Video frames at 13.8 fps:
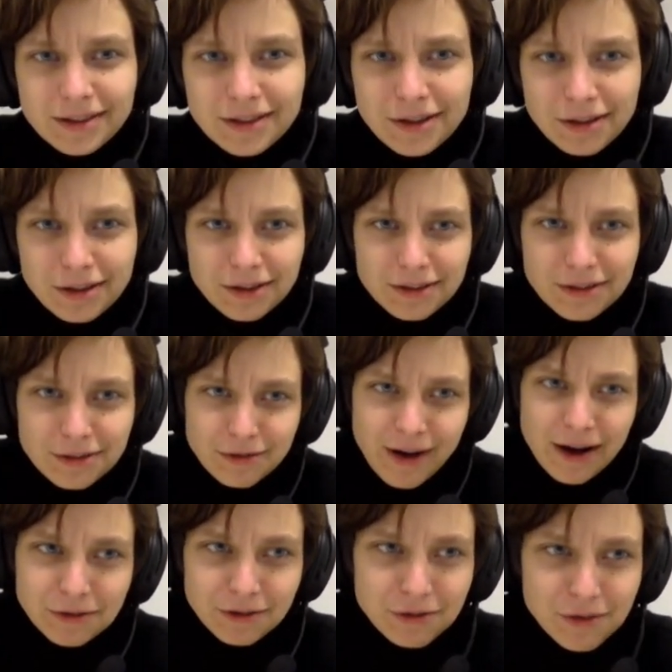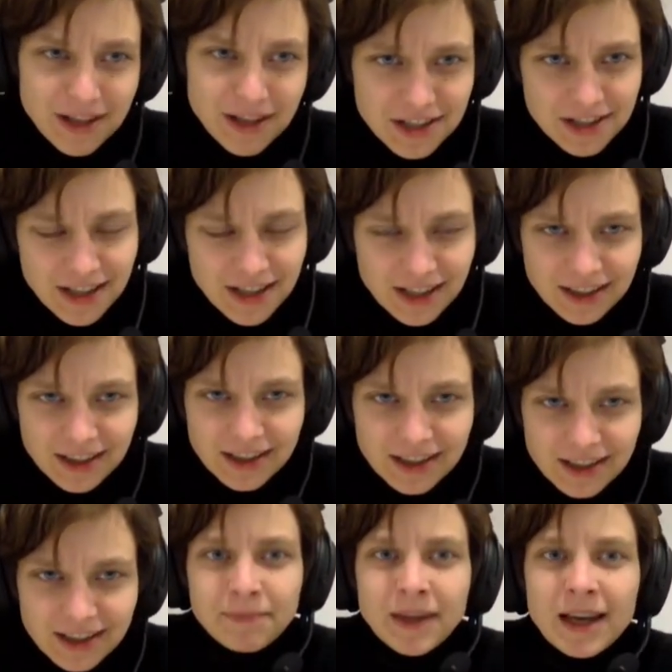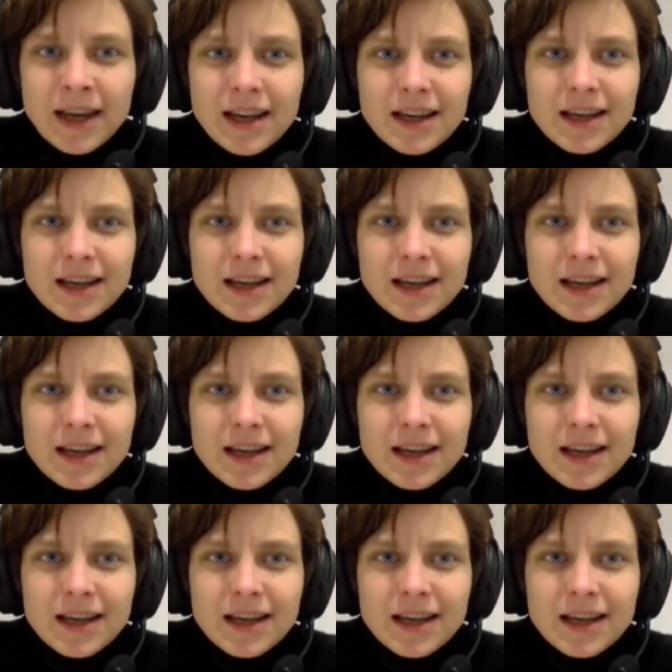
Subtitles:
whole round of questions and the